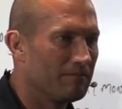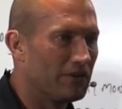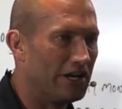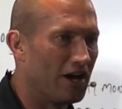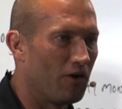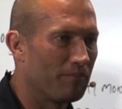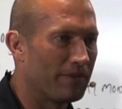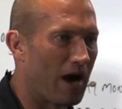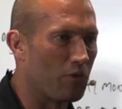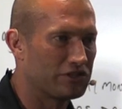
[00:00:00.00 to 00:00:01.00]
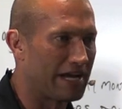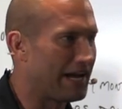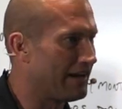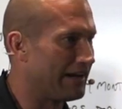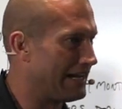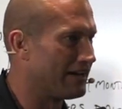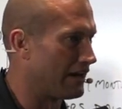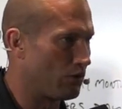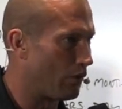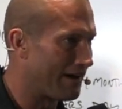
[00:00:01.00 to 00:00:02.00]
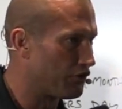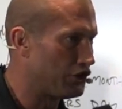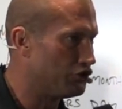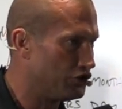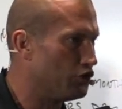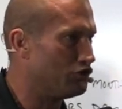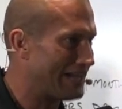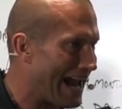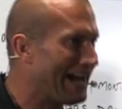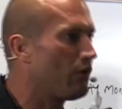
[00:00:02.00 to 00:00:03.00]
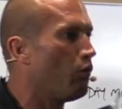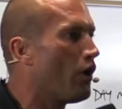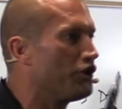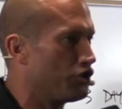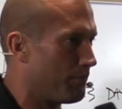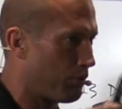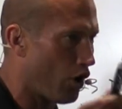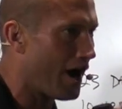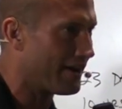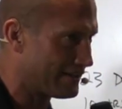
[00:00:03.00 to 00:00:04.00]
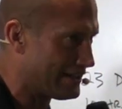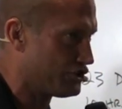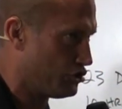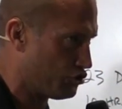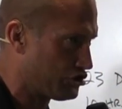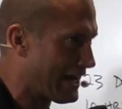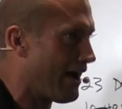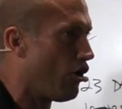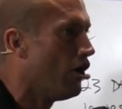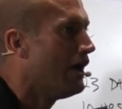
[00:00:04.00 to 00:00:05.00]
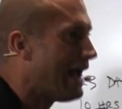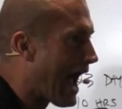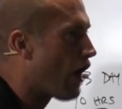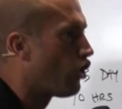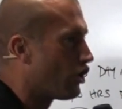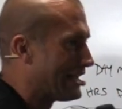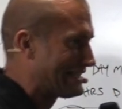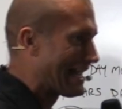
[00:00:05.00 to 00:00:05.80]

You know, I would say, again, like whatever you do, take what the product is you sell, how long it